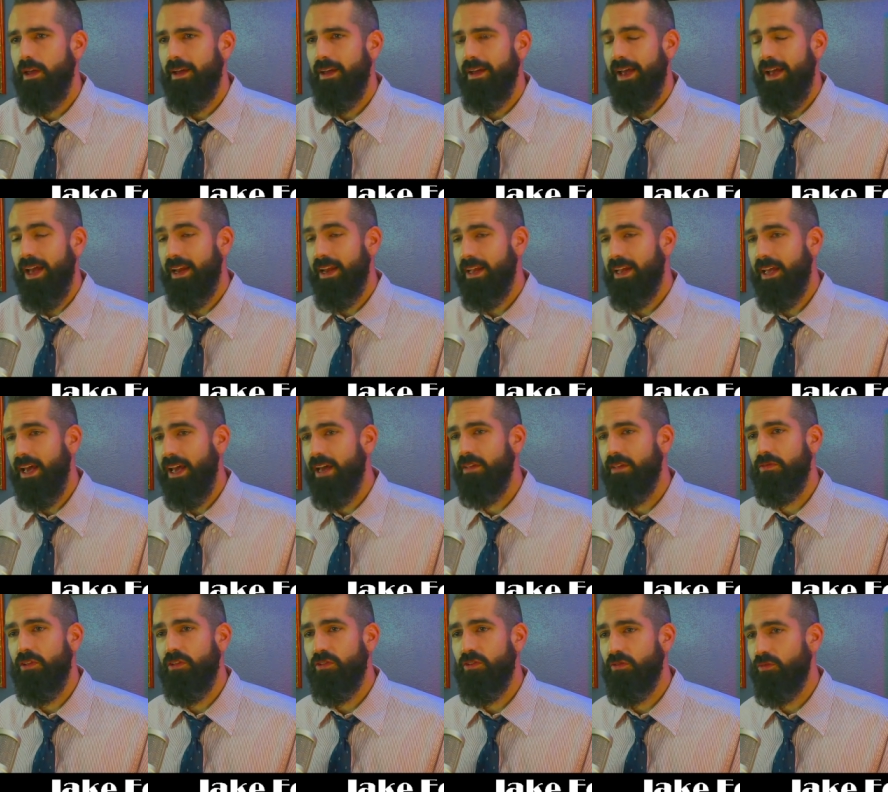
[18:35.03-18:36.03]
And
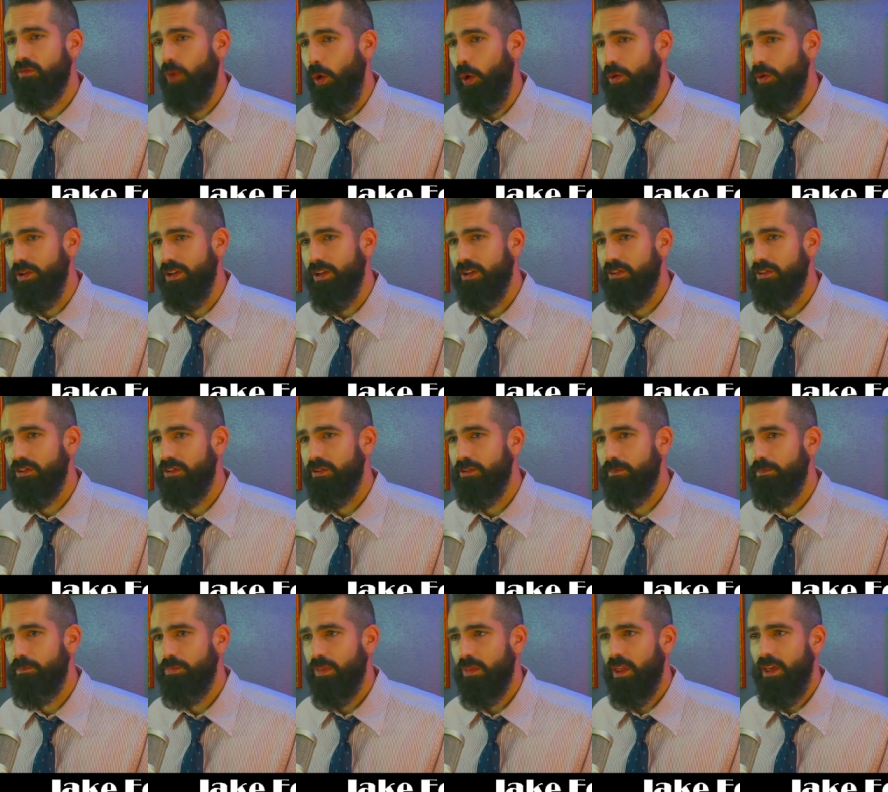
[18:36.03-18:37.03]
again, this Photius,
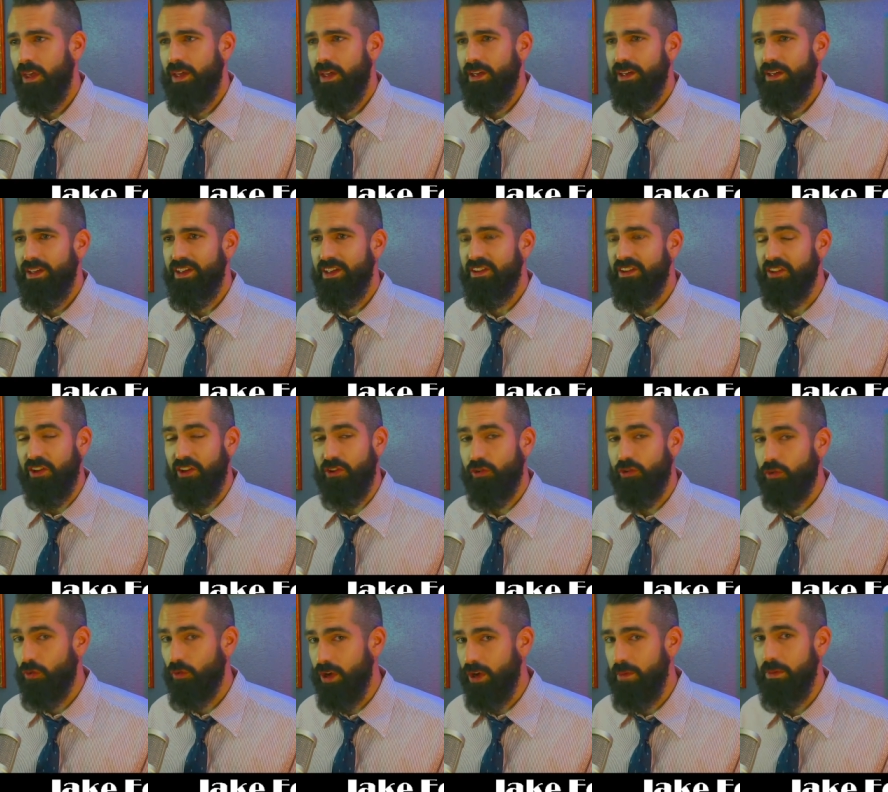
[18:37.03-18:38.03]
he's
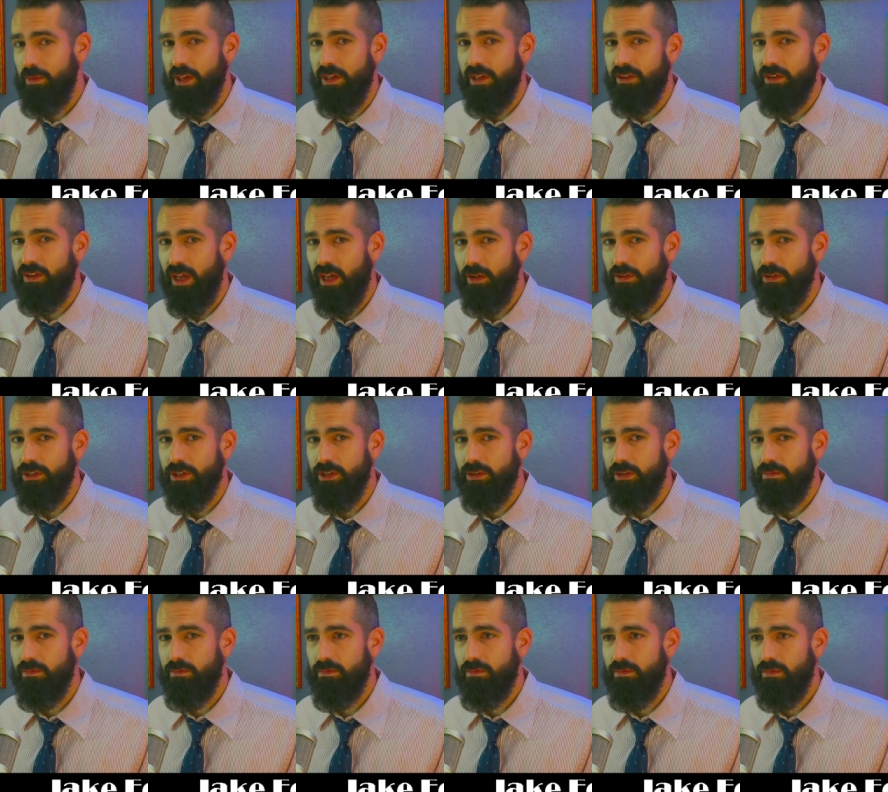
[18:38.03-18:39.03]
extremely intelligent.
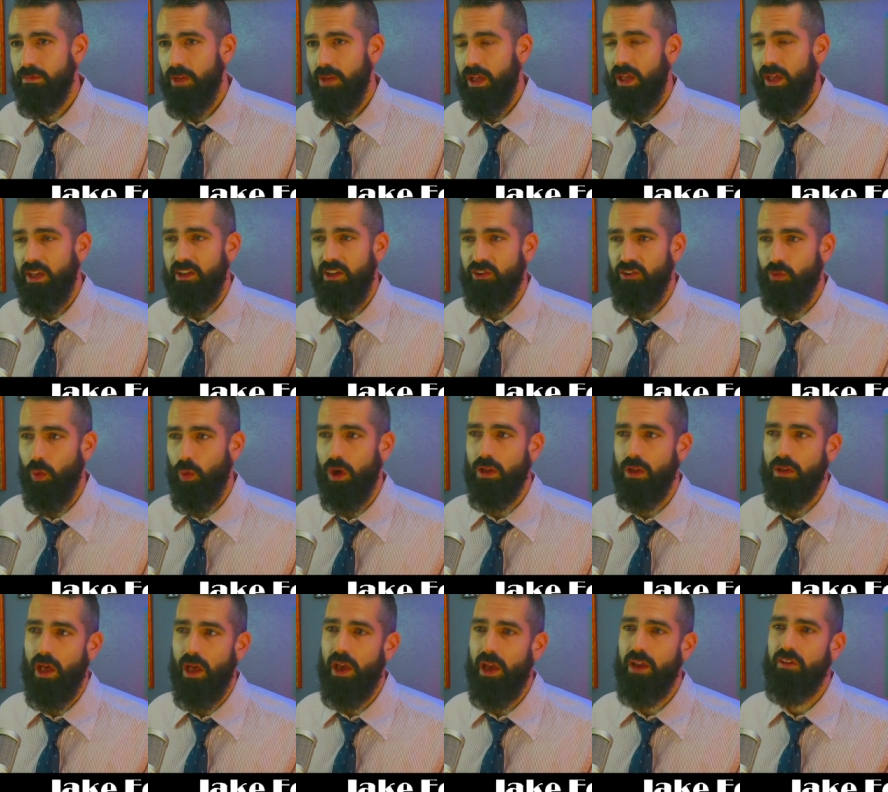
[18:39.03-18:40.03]
He's well
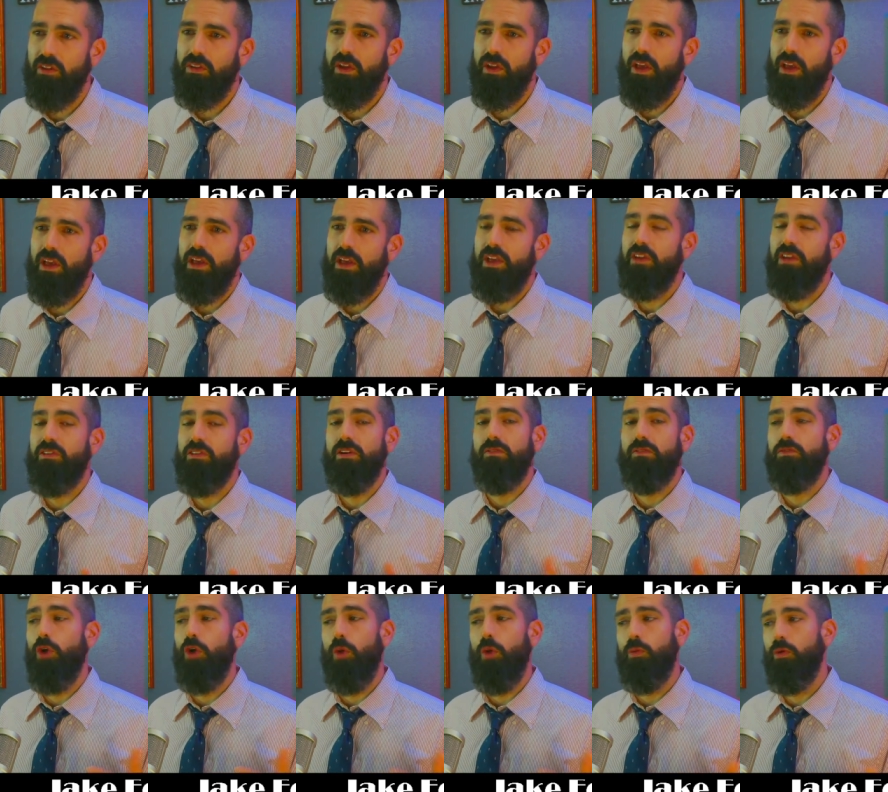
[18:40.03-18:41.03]
liked, he's of
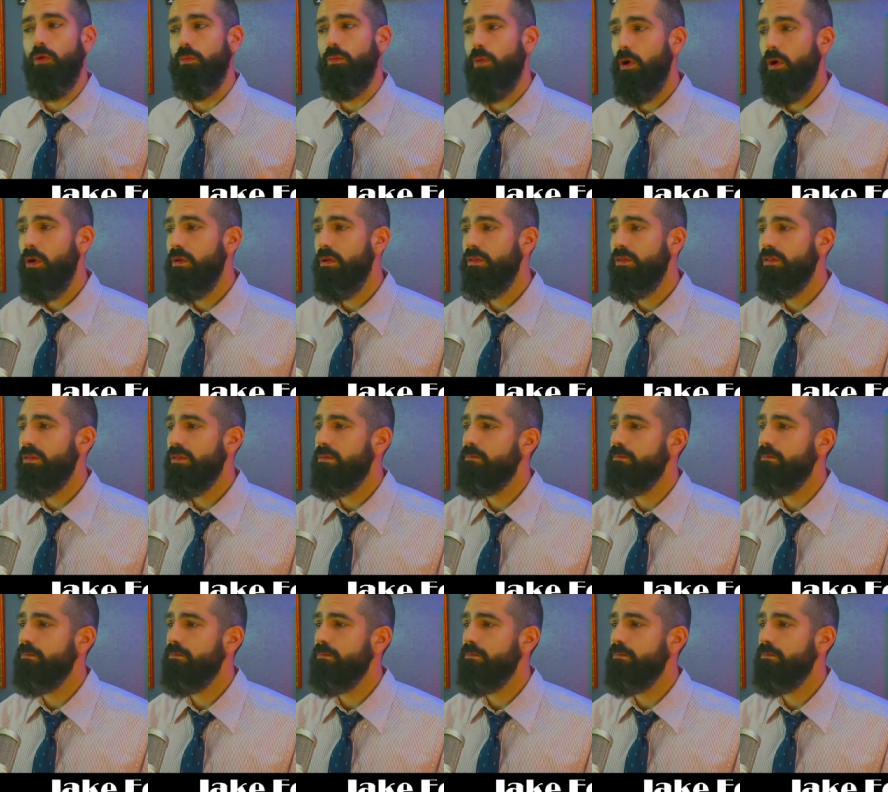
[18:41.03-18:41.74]
noble birth,